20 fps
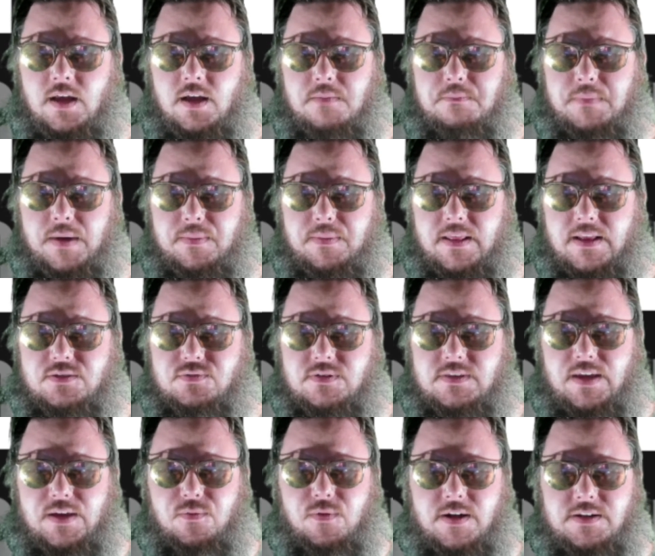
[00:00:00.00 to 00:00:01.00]
Maybe that's what
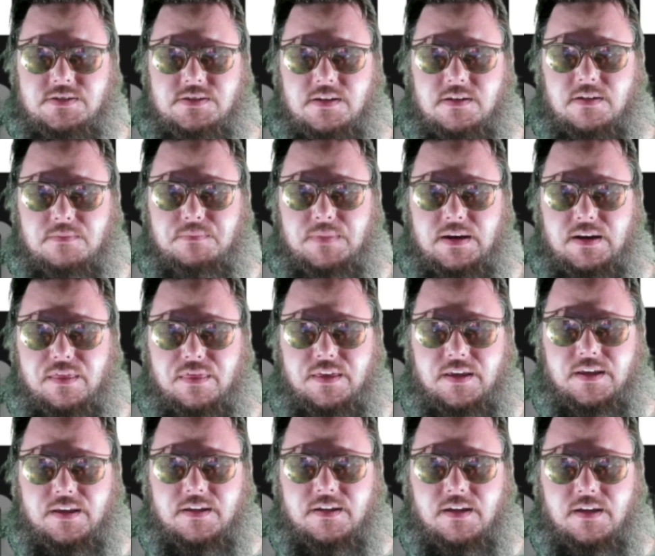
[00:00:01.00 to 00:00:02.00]
they want me to
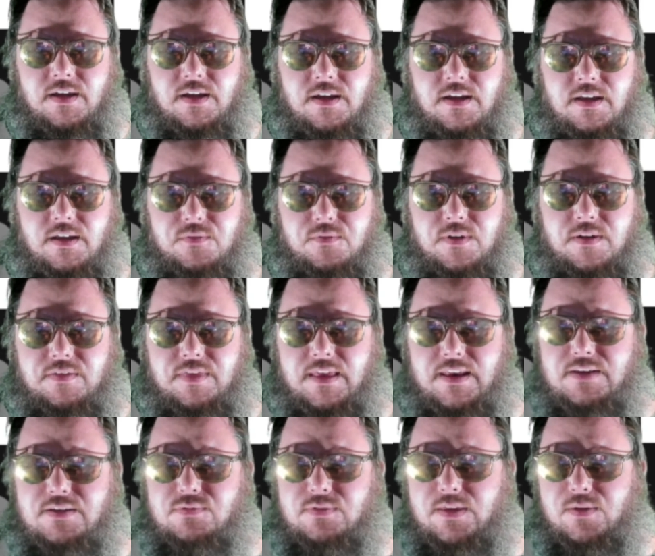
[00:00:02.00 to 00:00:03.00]
think. What if that
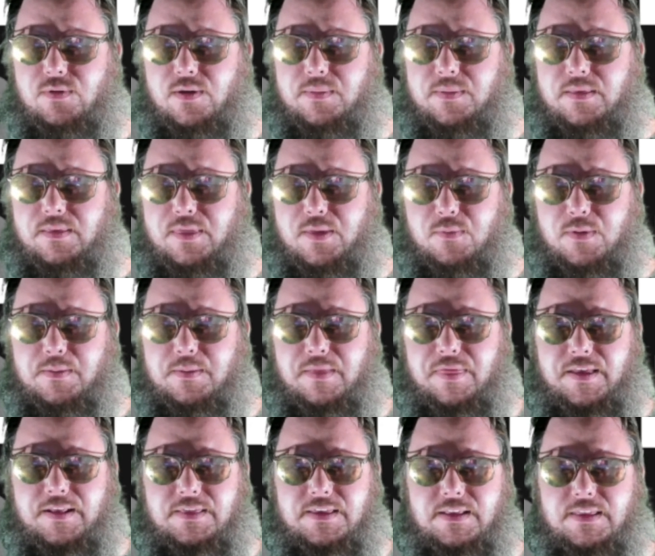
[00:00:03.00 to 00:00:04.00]
is what they want me? To, they me to
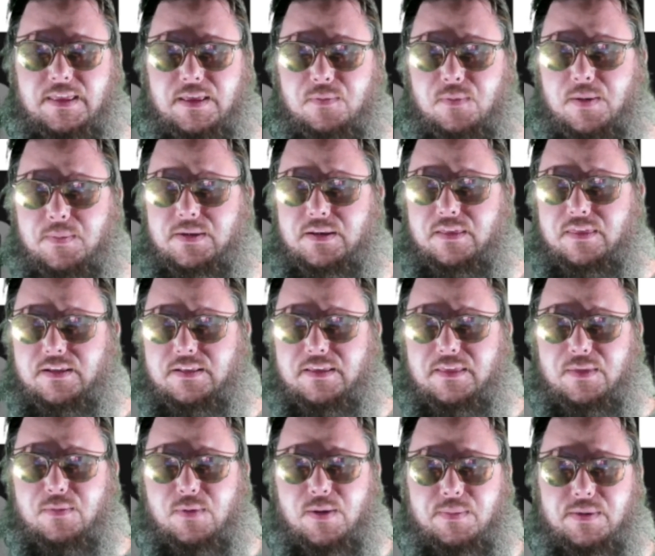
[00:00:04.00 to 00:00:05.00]
think that they want me to think that they
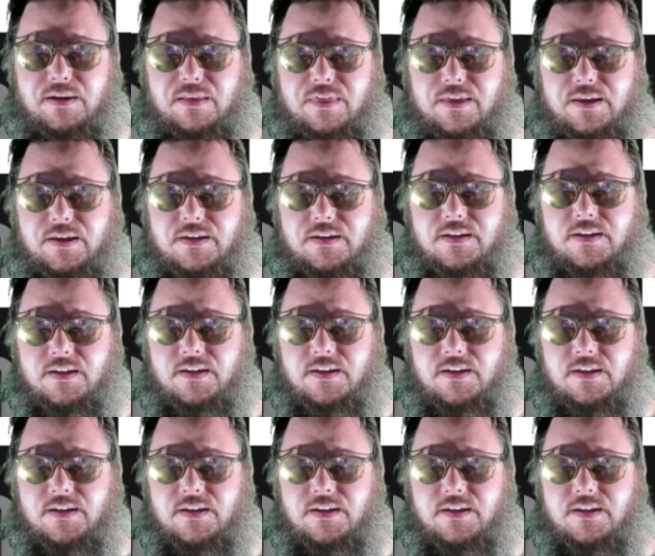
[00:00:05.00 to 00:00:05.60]
want me to think.